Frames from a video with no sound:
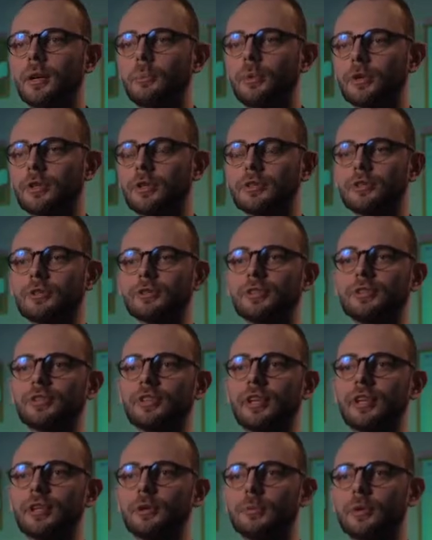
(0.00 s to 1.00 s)
partially
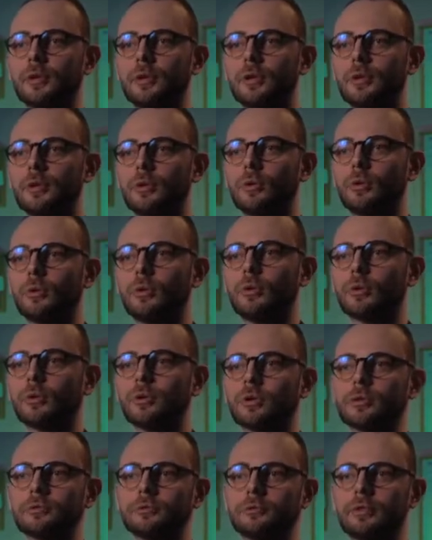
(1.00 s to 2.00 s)
sustainable
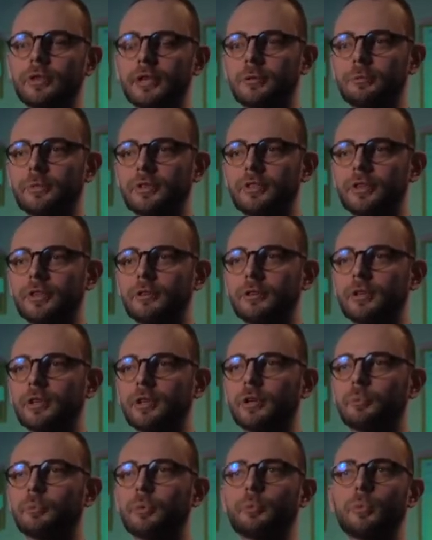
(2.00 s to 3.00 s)
or green
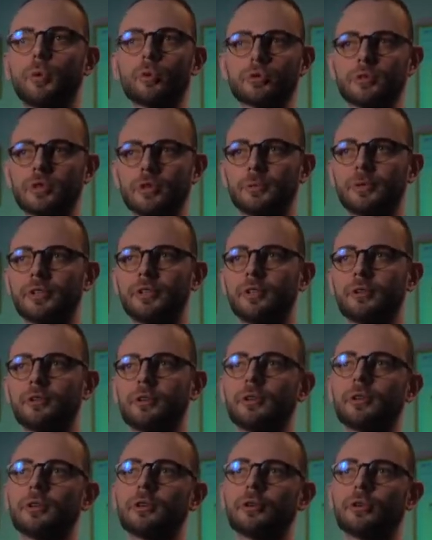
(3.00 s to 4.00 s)
material, promotional
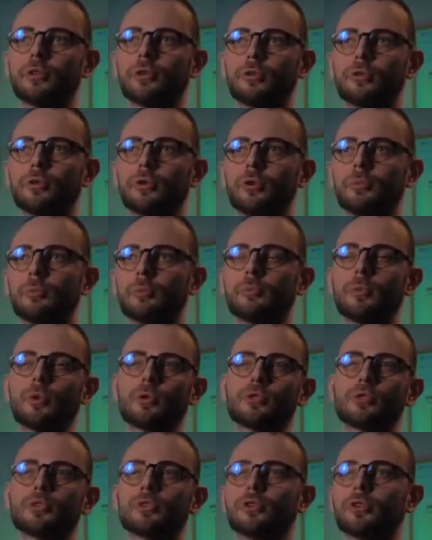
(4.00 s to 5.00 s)
materials for
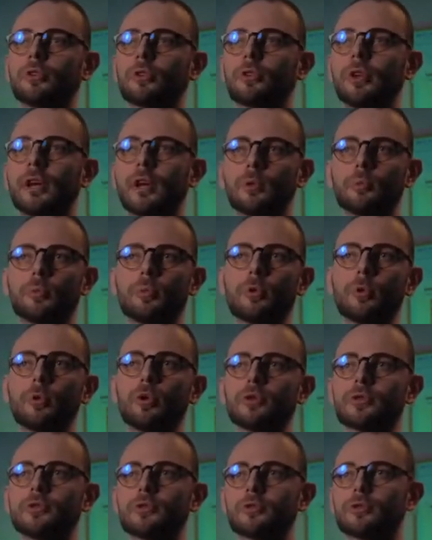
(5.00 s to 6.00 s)
promotions on
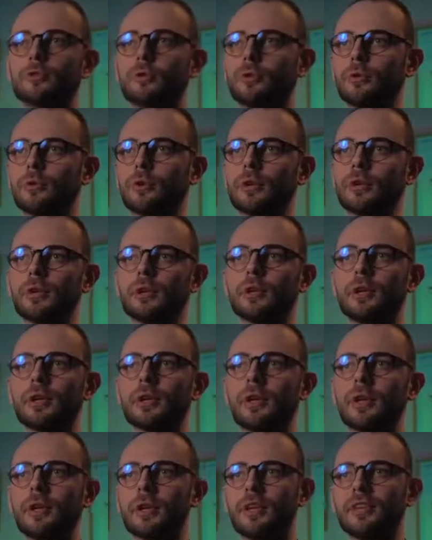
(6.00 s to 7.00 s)
airports or
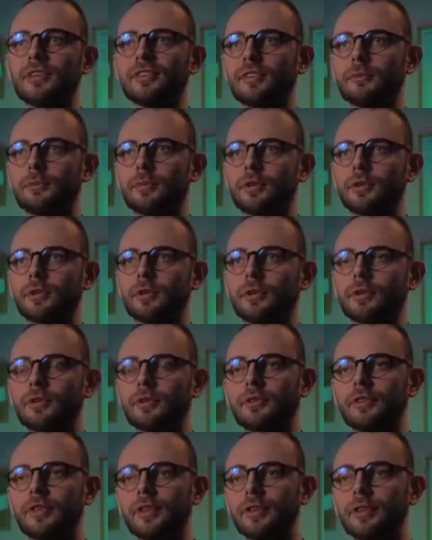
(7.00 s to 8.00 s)

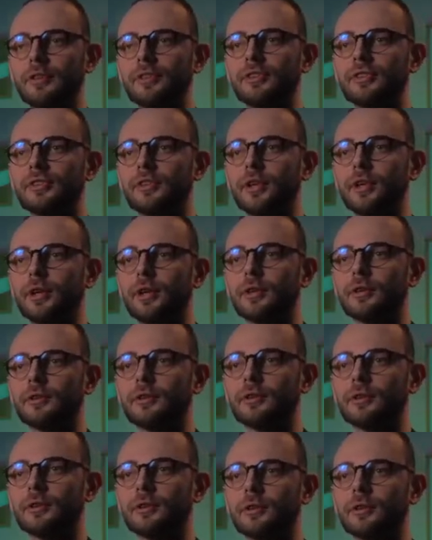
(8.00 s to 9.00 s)
similar things. And